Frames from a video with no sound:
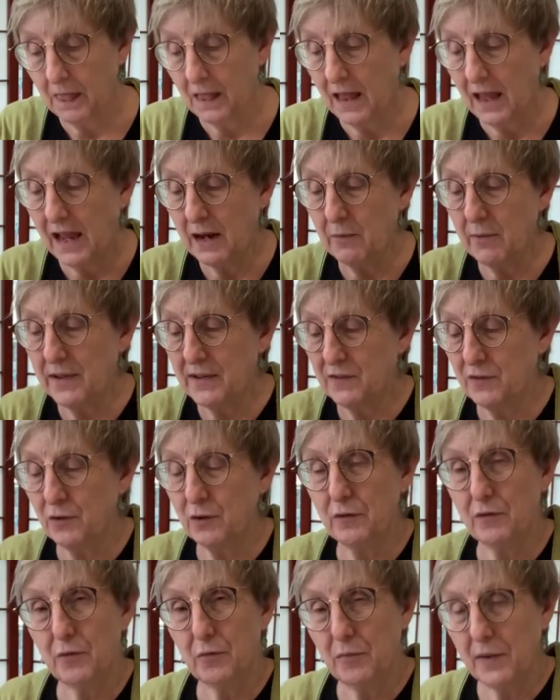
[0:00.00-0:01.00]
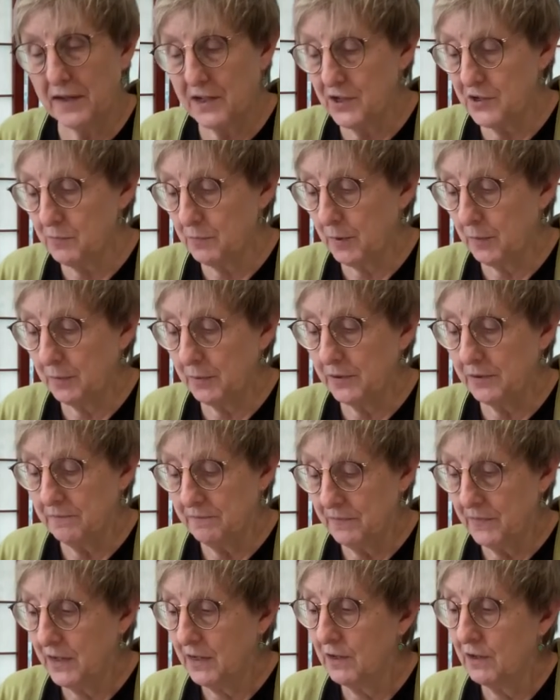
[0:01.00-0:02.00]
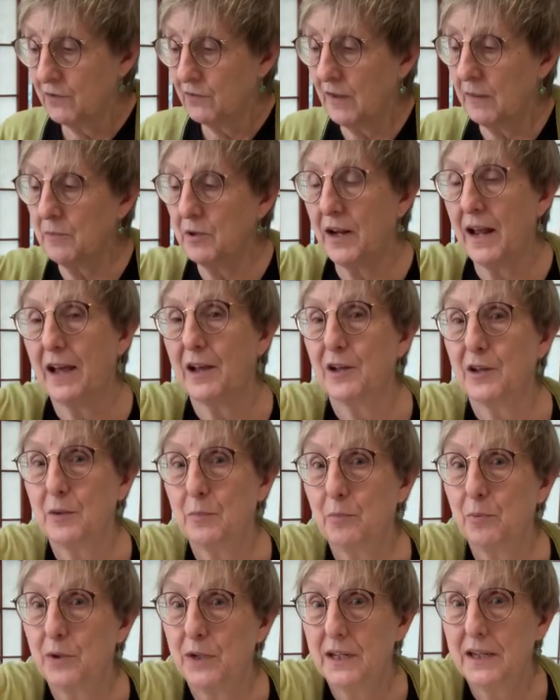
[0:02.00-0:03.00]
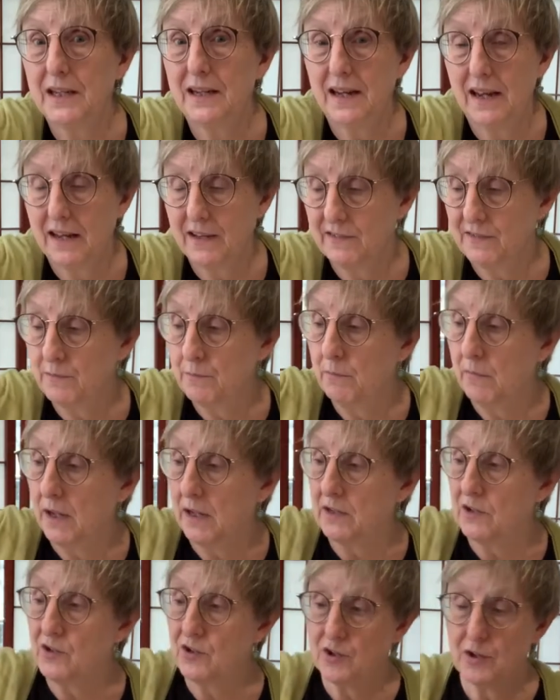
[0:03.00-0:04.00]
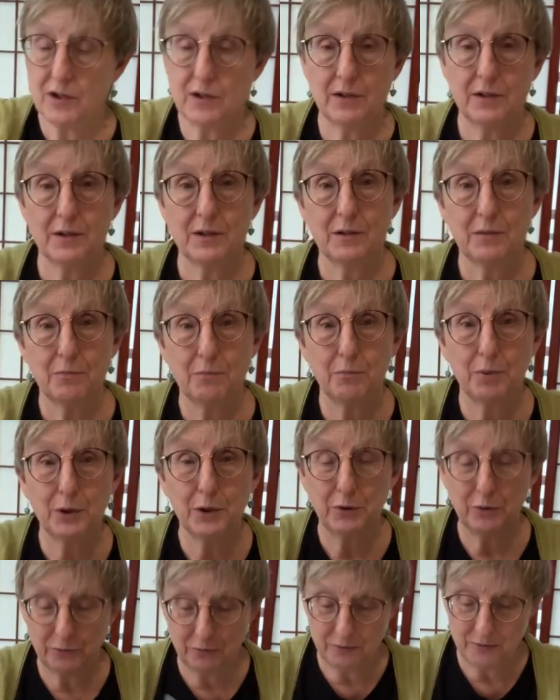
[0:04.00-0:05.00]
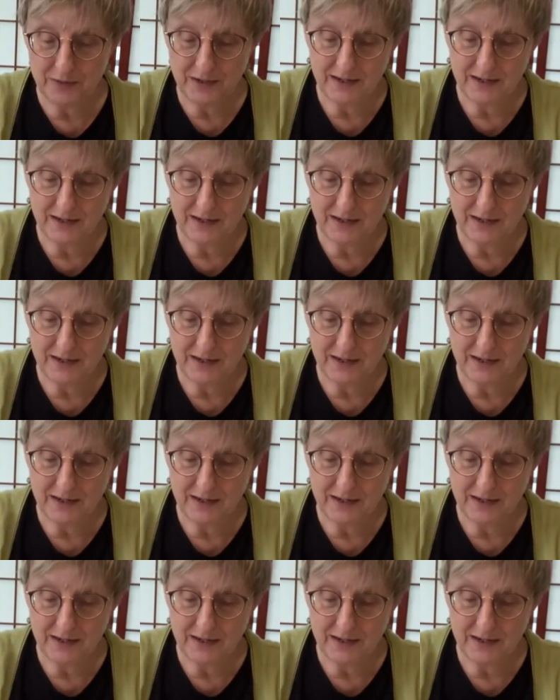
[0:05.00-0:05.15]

I want sort of a reddish purple, so I'm not going to put in as much blue